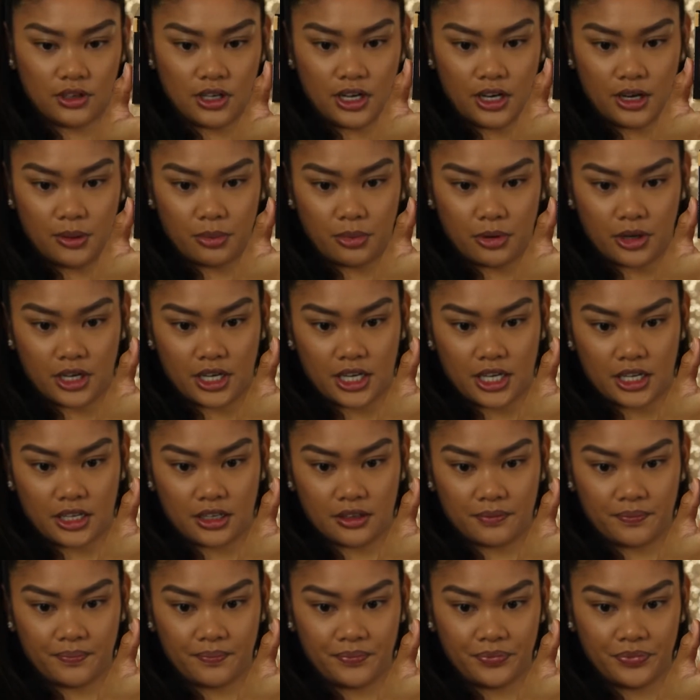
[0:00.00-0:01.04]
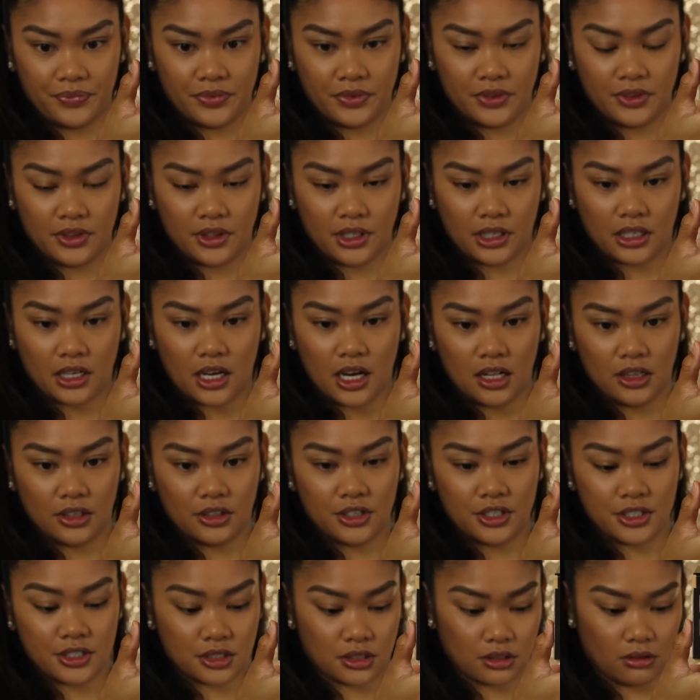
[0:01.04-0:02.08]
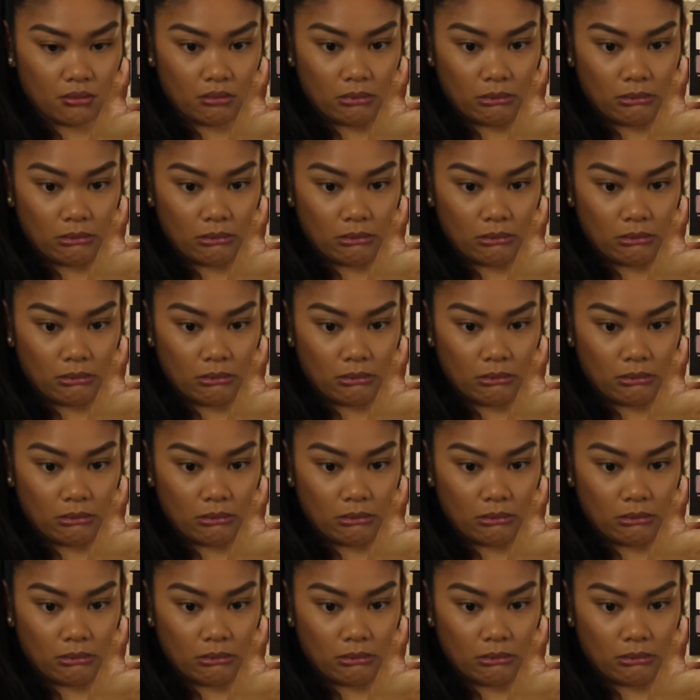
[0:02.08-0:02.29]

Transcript: Very pretty. The colors